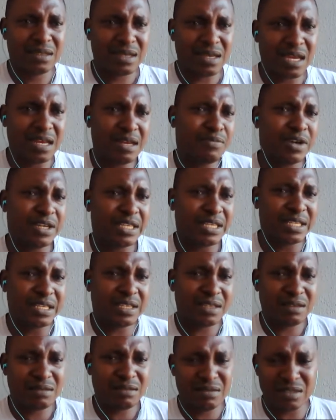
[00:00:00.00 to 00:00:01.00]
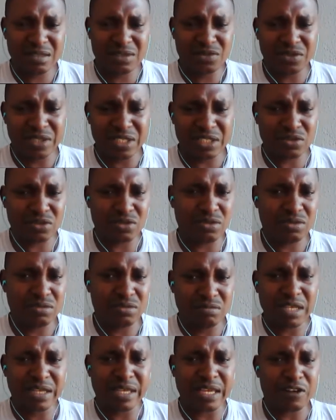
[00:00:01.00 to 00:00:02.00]
Anybody is free to
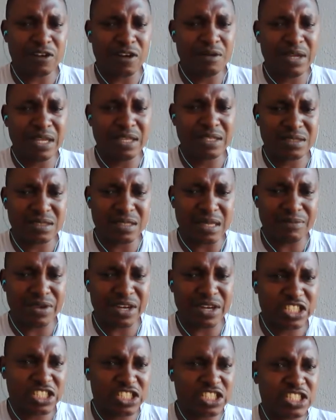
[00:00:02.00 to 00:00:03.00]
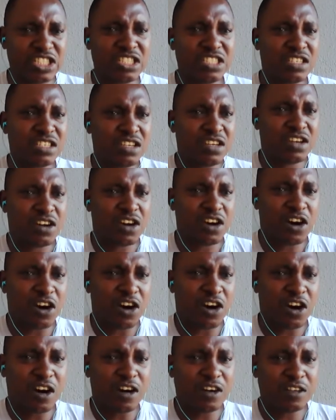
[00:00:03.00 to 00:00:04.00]
make a comment, Daberechi
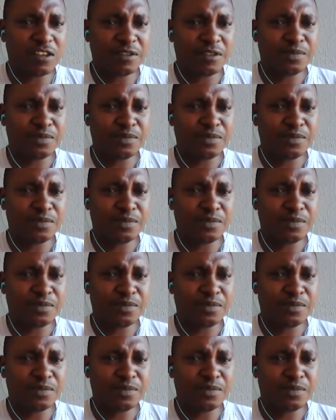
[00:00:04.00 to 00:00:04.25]
or